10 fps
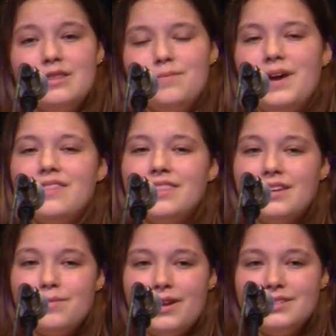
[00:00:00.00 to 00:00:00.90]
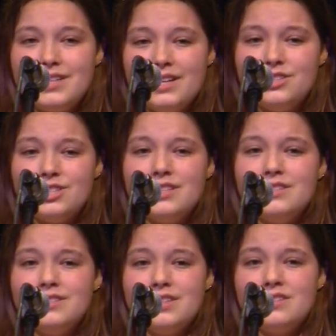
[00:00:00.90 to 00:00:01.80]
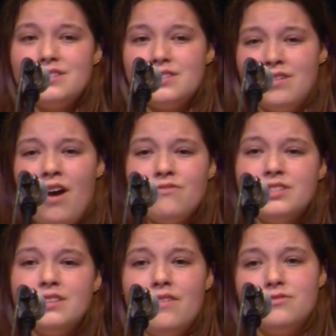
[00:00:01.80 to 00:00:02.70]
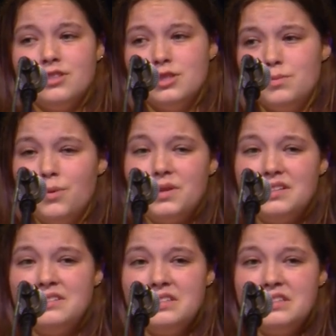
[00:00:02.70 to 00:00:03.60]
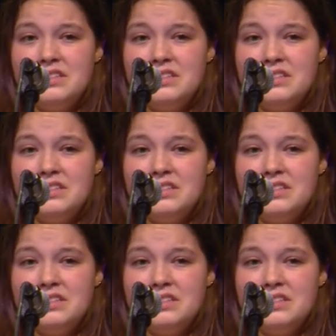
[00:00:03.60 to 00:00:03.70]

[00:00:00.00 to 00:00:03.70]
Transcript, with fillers: The bad thing about intentions is they're often left unspoken.